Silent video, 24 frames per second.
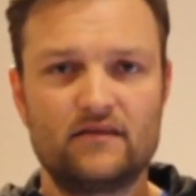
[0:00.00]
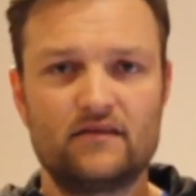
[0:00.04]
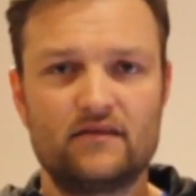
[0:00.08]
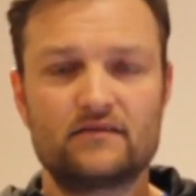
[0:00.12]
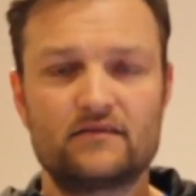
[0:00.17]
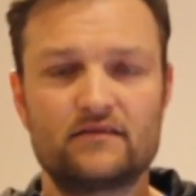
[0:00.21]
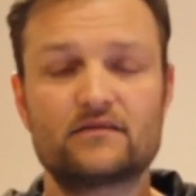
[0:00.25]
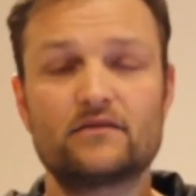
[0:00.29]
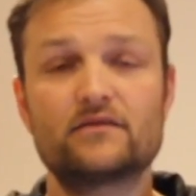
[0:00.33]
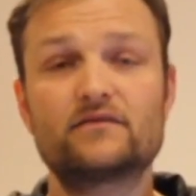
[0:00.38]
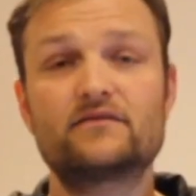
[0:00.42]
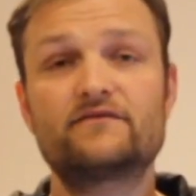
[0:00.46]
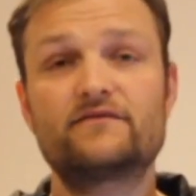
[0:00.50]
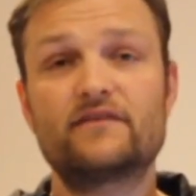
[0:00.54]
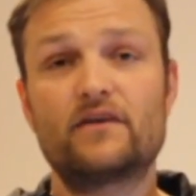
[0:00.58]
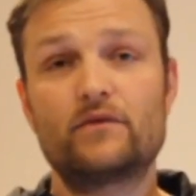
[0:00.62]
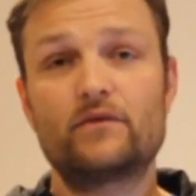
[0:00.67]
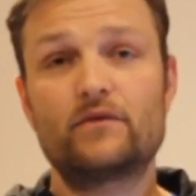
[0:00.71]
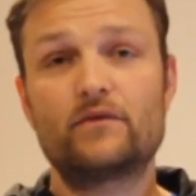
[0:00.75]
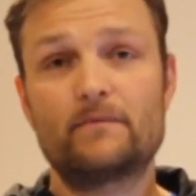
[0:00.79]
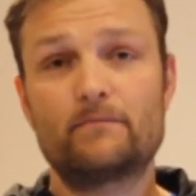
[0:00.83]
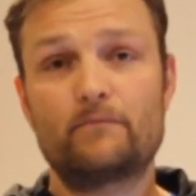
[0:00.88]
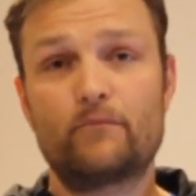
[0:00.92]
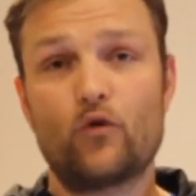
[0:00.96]
So it's
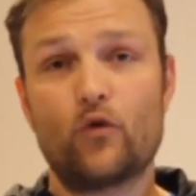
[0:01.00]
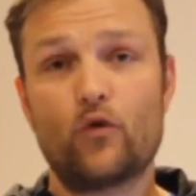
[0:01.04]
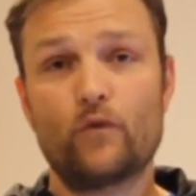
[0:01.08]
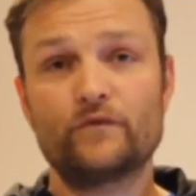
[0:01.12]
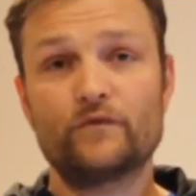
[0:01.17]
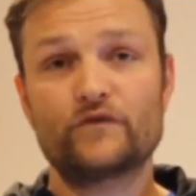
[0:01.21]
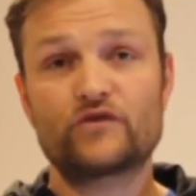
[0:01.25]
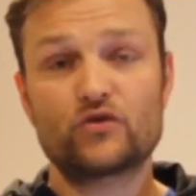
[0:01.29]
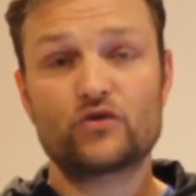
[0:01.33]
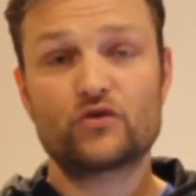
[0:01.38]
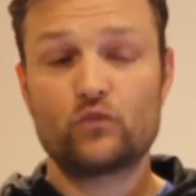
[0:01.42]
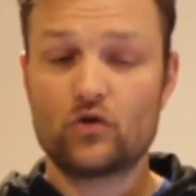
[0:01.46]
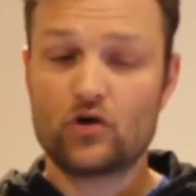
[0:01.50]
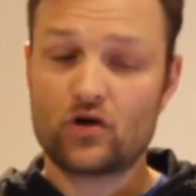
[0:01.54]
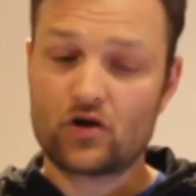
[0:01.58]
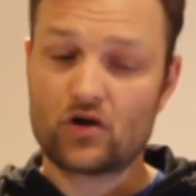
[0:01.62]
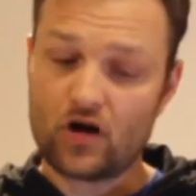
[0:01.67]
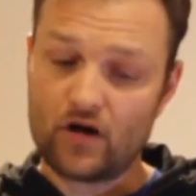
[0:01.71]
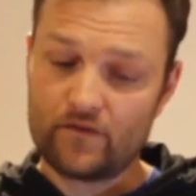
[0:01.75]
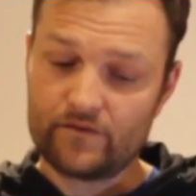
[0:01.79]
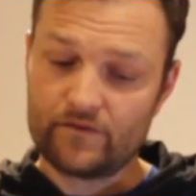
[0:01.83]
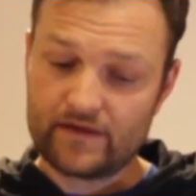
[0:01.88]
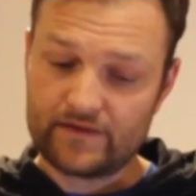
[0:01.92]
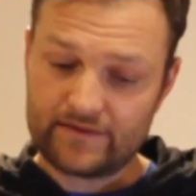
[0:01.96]
very important to work
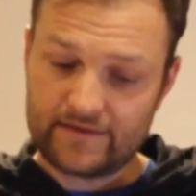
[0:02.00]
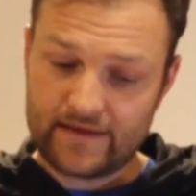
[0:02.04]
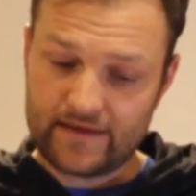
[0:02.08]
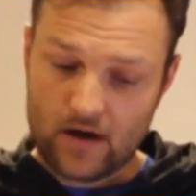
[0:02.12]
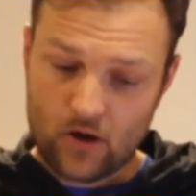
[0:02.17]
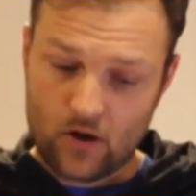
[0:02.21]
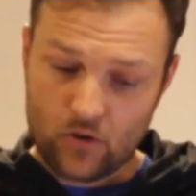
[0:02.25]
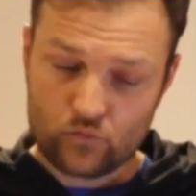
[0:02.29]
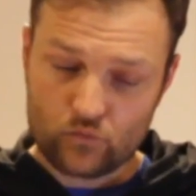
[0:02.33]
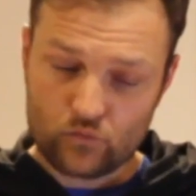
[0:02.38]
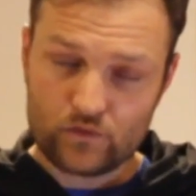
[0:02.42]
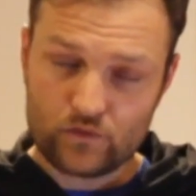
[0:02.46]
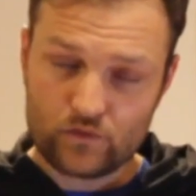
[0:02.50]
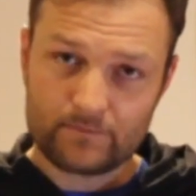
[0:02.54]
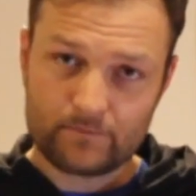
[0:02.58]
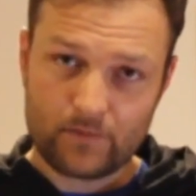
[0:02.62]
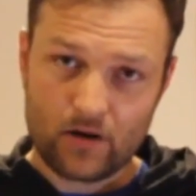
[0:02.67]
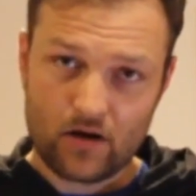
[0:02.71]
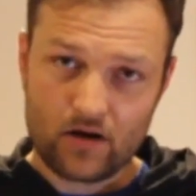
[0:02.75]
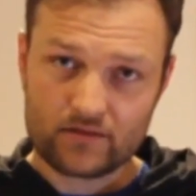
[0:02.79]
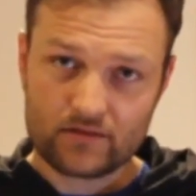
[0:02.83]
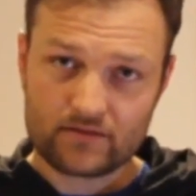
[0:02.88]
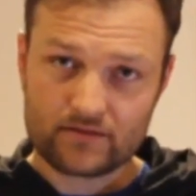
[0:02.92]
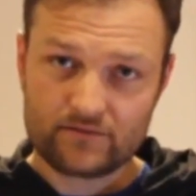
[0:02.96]
on the downward
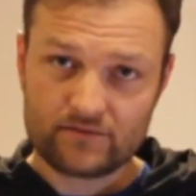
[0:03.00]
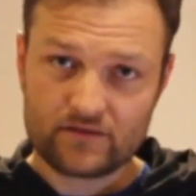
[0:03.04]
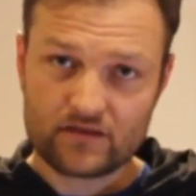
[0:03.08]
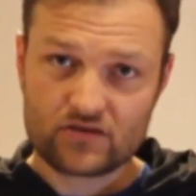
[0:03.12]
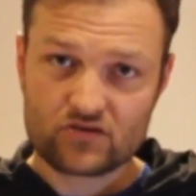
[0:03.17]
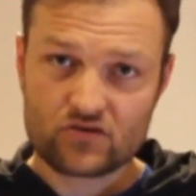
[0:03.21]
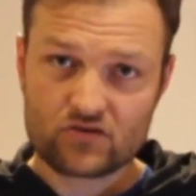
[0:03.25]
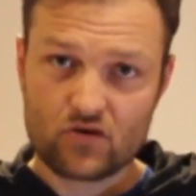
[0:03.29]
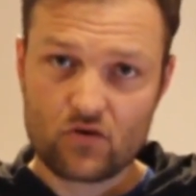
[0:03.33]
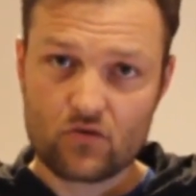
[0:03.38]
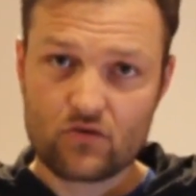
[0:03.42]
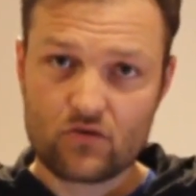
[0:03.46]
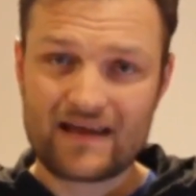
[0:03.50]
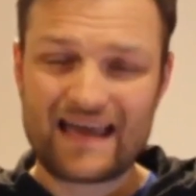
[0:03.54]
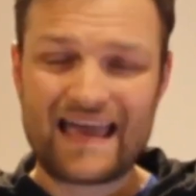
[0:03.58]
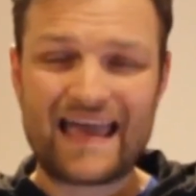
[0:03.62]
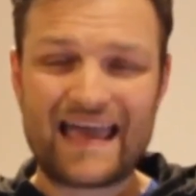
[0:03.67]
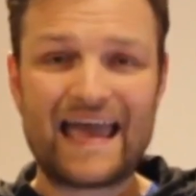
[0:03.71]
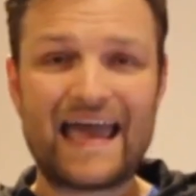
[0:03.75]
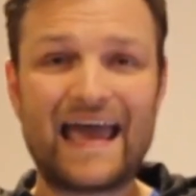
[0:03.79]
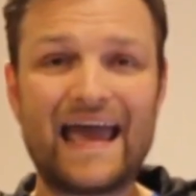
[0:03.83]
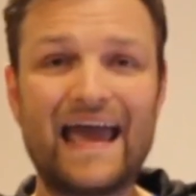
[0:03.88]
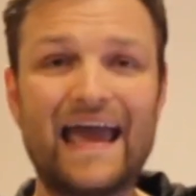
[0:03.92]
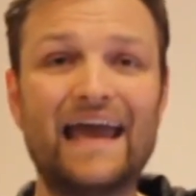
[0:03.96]
part of the stroke
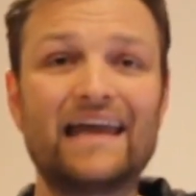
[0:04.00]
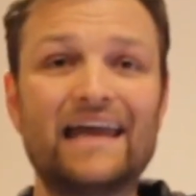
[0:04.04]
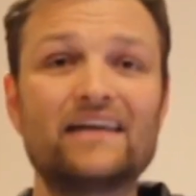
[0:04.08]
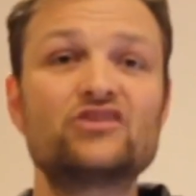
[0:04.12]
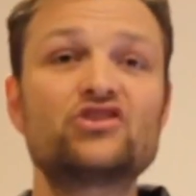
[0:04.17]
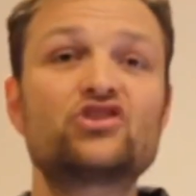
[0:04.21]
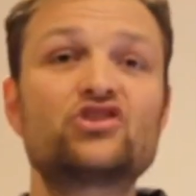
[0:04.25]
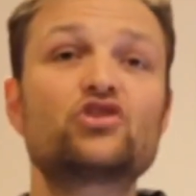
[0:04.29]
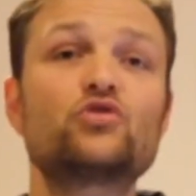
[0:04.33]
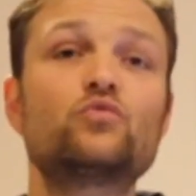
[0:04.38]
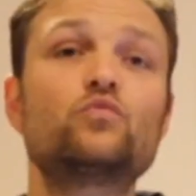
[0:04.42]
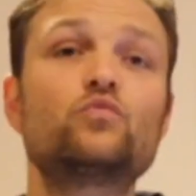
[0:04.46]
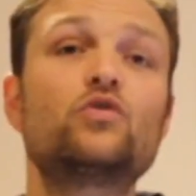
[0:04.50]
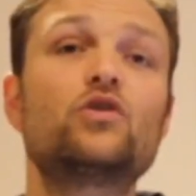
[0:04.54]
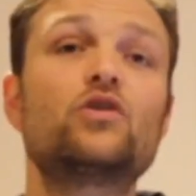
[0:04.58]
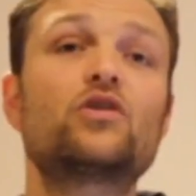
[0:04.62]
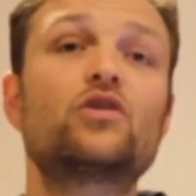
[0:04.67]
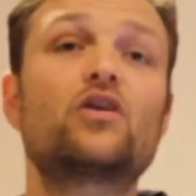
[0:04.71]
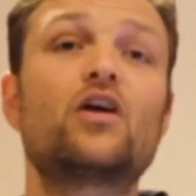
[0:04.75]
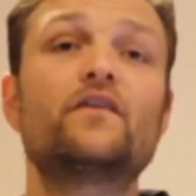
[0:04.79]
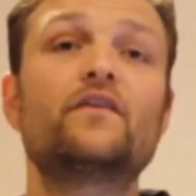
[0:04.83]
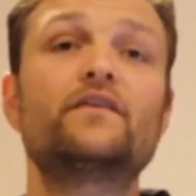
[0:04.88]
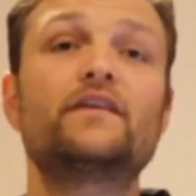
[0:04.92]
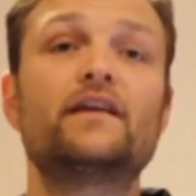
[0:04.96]
and to work
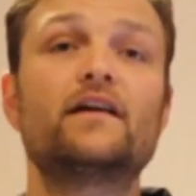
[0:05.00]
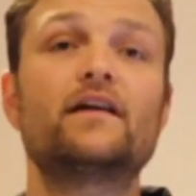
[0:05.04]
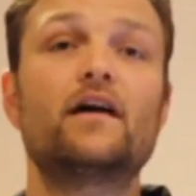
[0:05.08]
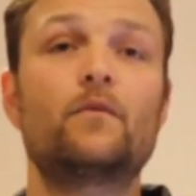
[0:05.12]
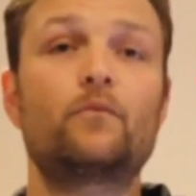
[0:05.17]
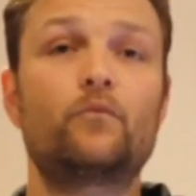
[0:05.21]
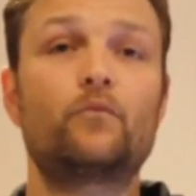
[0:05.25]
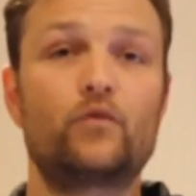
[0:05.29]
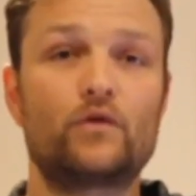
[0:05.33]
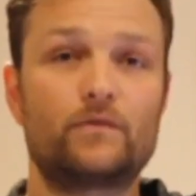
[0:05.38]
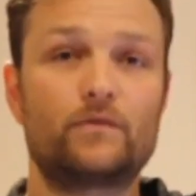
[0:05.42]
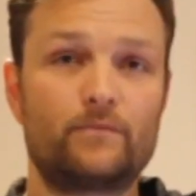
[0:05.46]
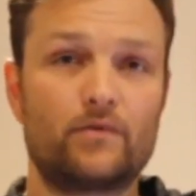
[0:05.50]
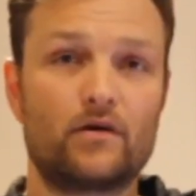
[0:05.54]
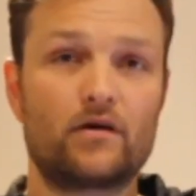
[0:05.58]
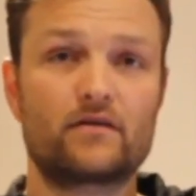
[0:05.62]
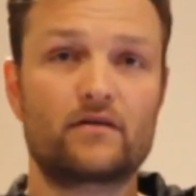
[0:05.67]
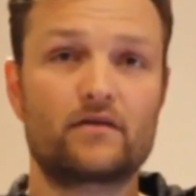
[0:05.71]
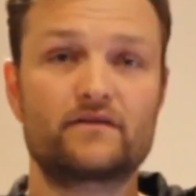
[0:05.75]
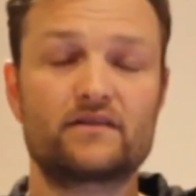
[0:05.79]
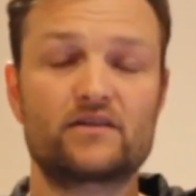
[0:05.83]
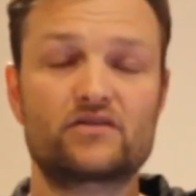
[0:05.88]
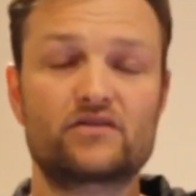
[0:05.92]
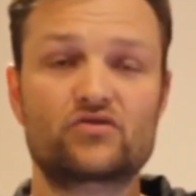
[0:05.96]
on the upward part
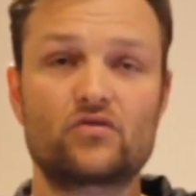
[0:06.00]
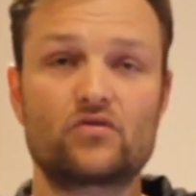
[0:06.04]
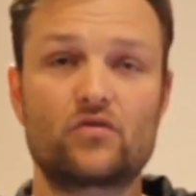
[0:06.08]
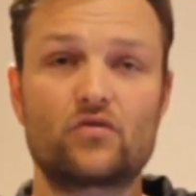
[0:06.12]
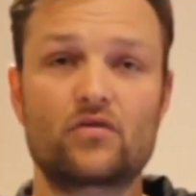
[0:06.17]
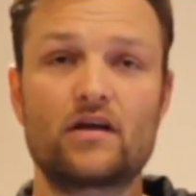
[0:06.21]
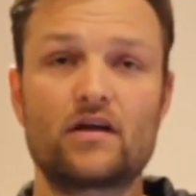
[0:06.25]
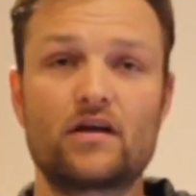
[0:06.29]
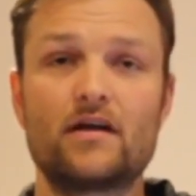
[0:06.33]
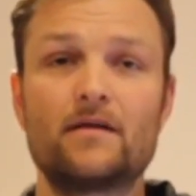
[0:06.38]
of the stroke.